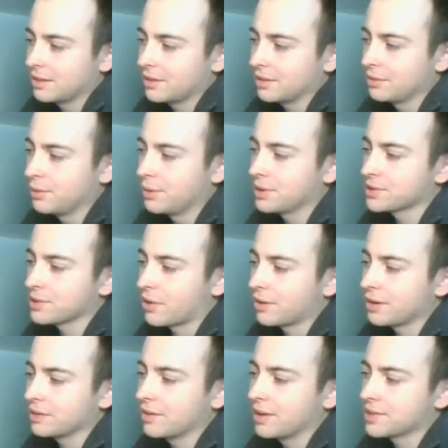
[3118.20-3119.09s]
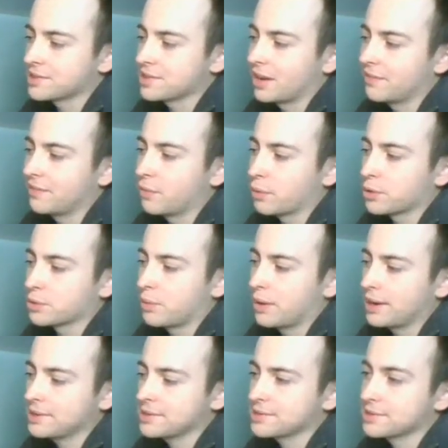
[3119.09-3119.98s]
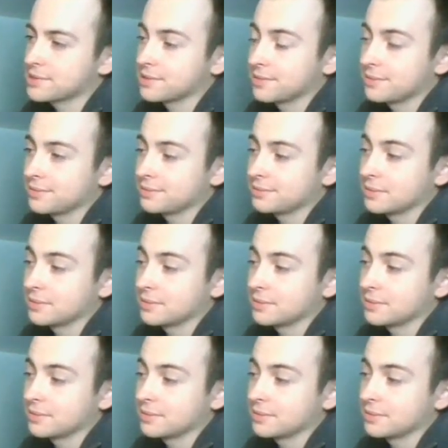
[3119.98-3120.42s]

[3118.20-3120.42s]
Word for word: Lucas already lost top 4 twice.